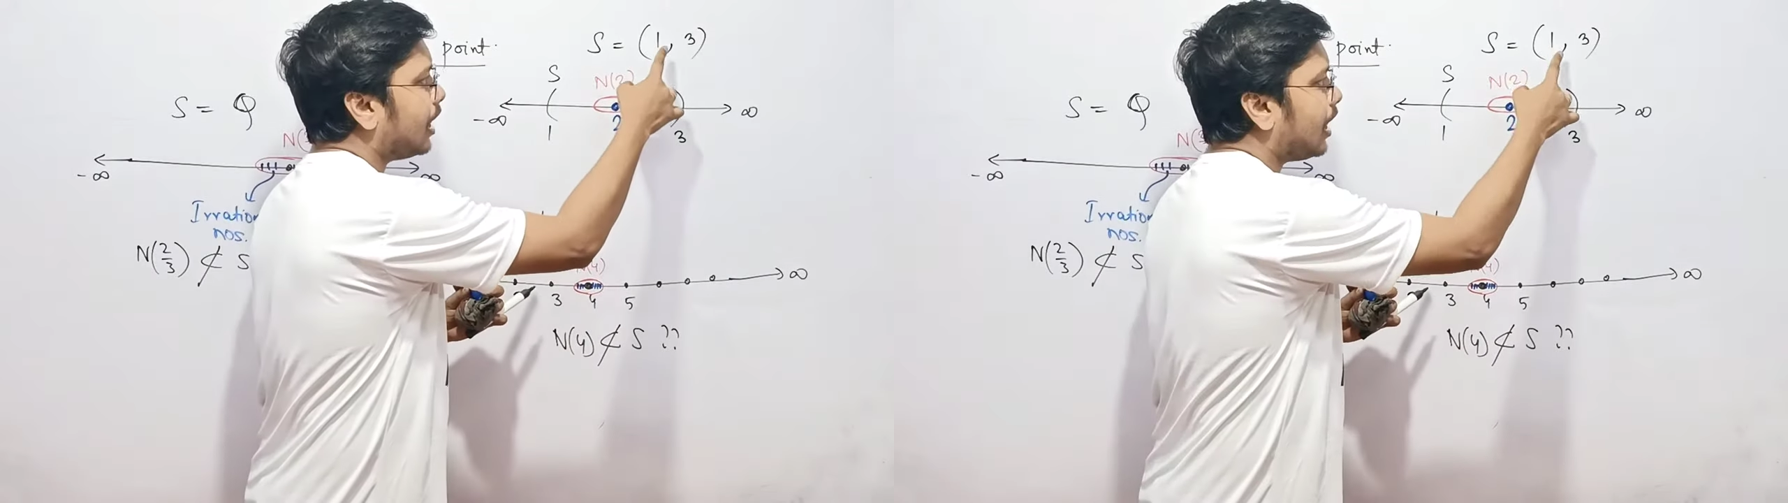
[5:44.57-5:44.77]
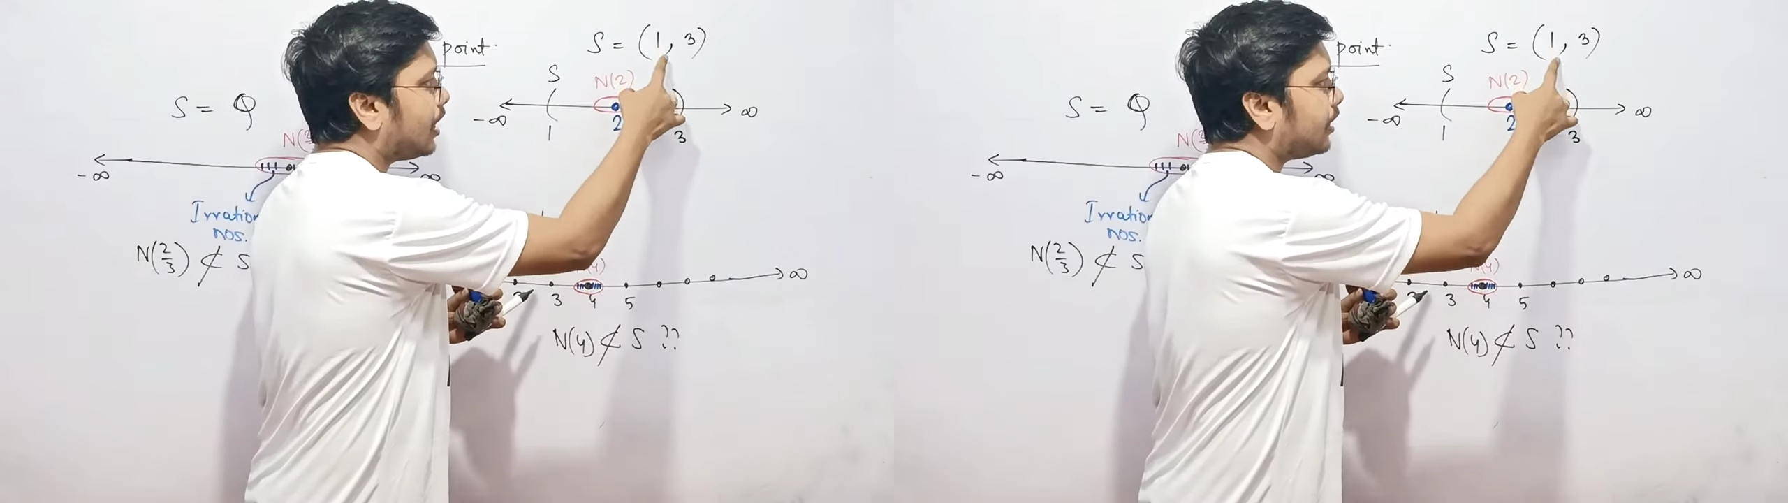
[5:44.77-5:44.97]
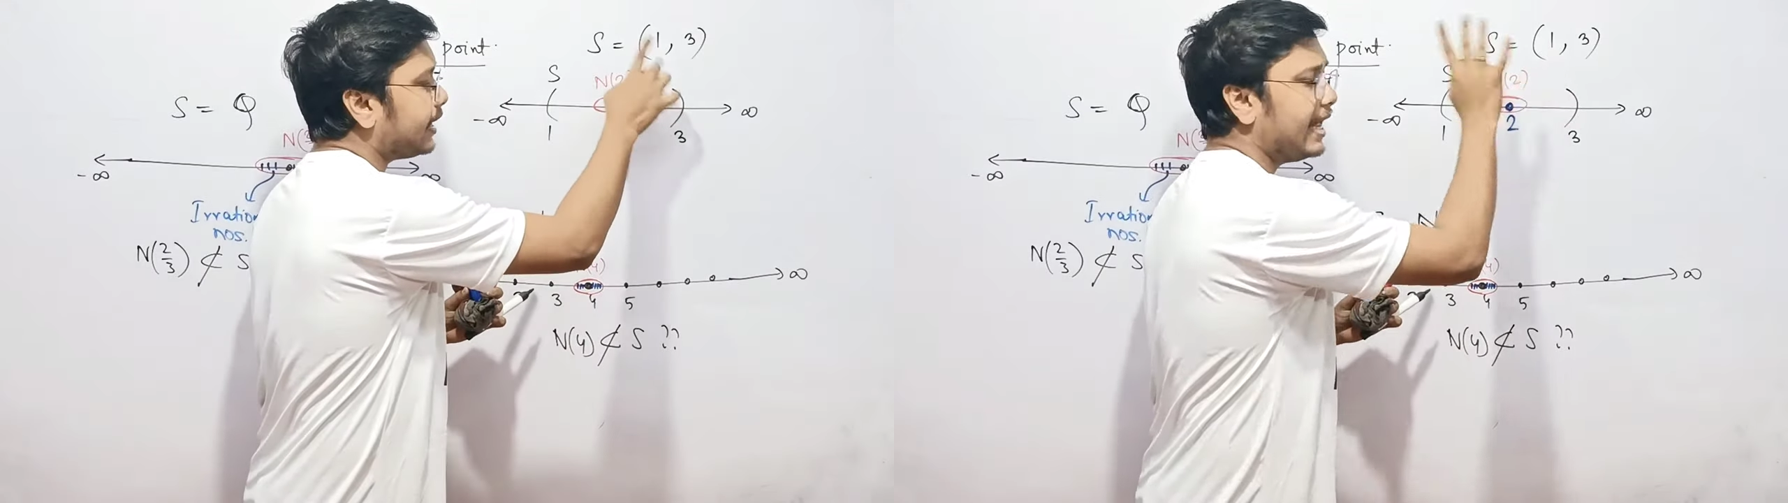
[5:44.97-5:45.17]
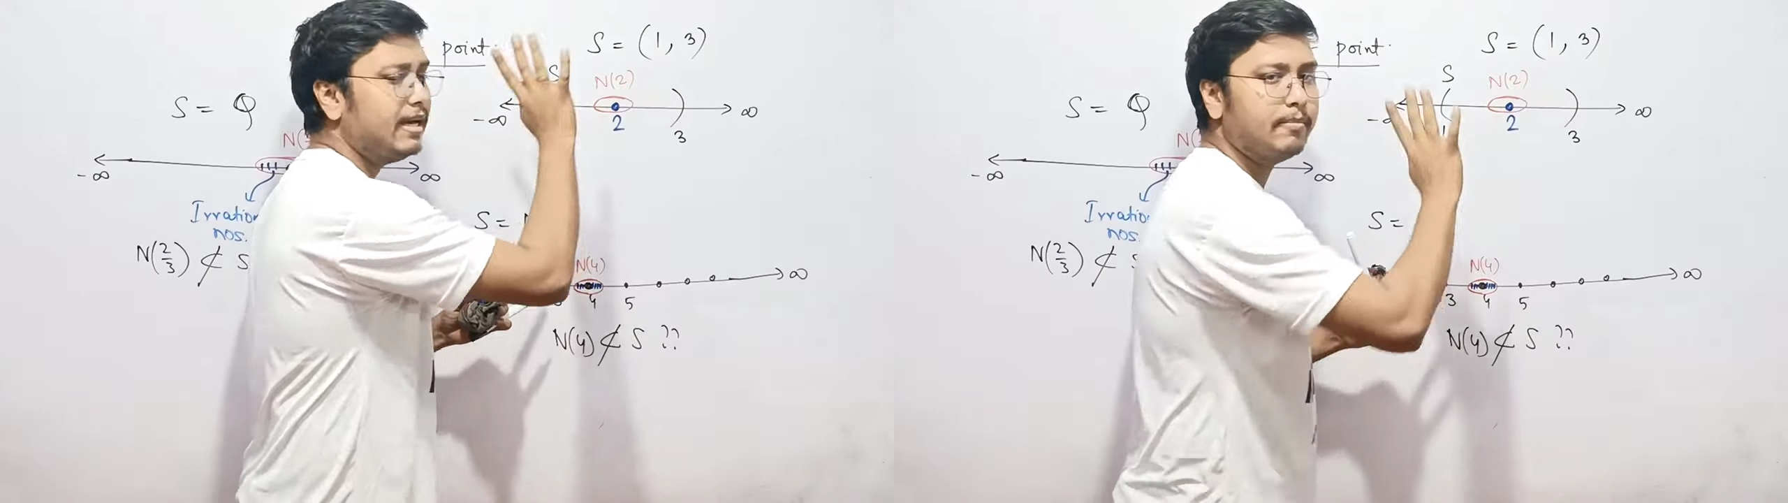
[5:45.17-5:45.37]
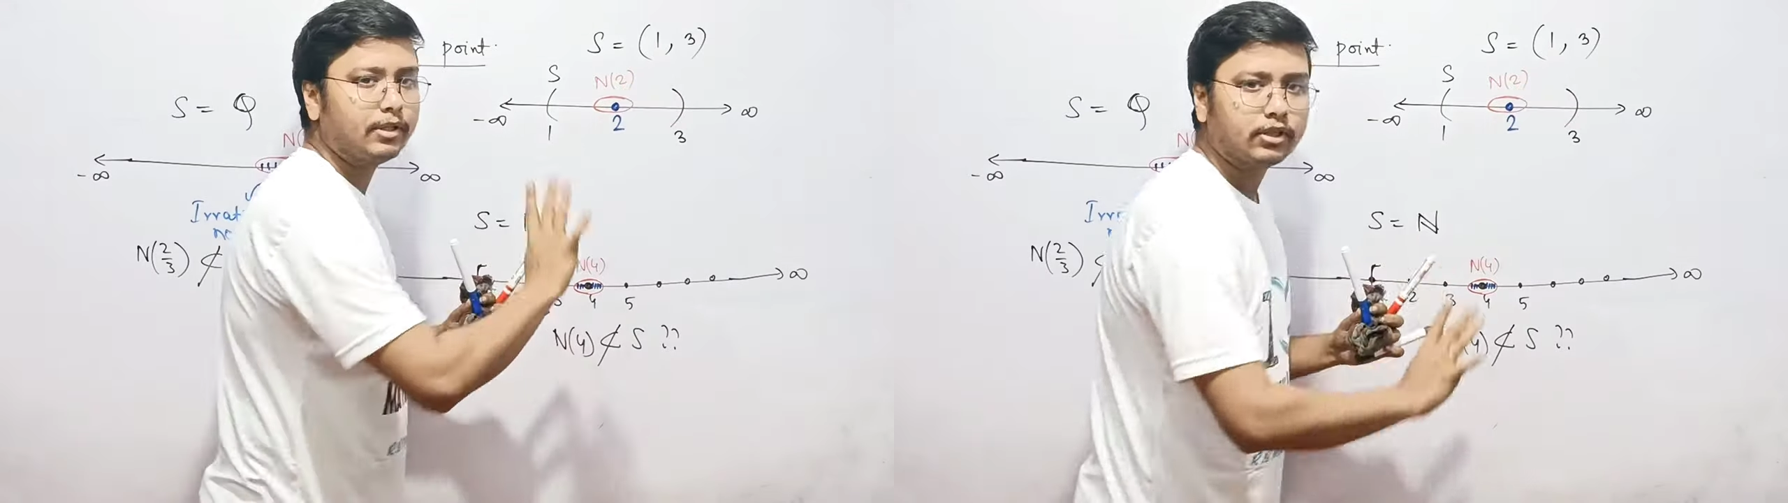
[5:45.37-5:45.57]
are
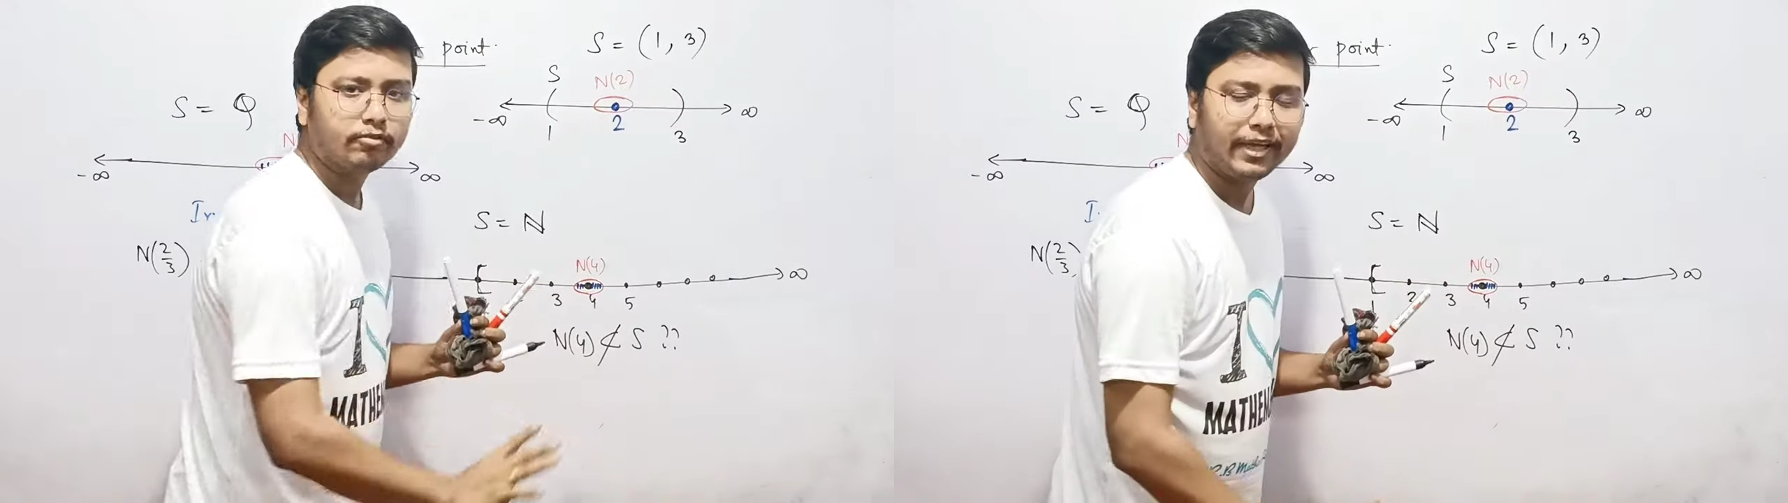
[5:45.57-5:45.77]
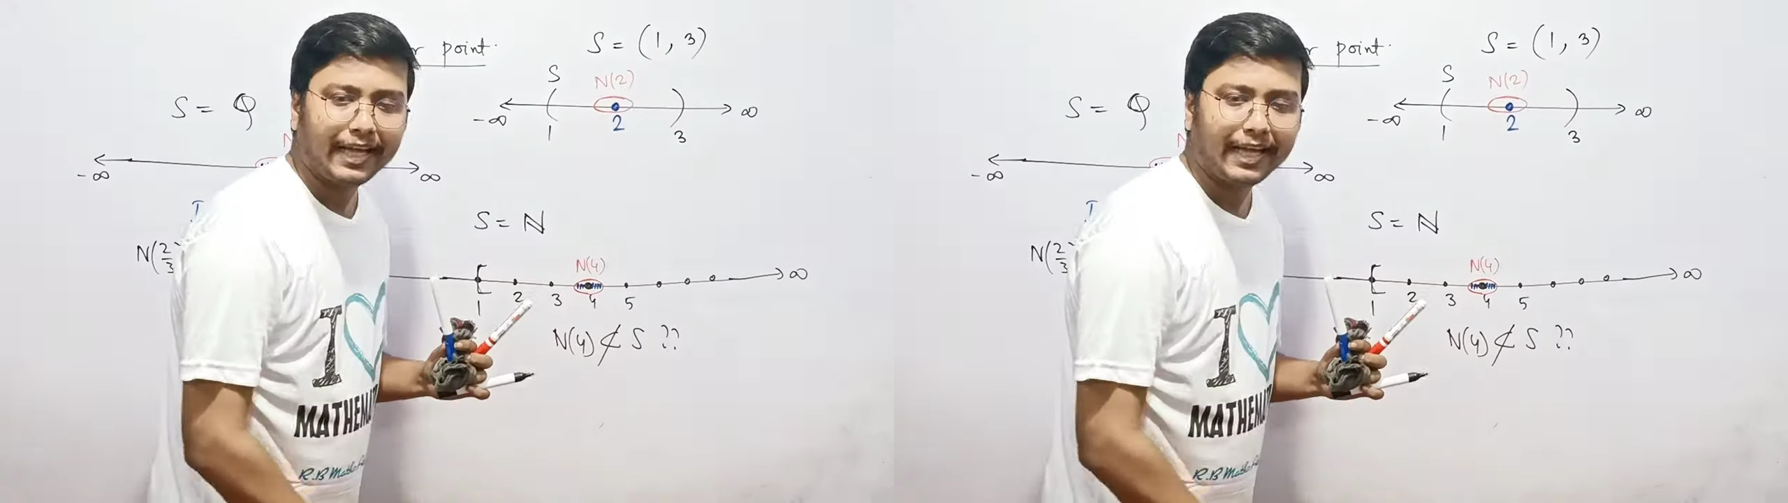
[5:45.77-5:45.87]
elements of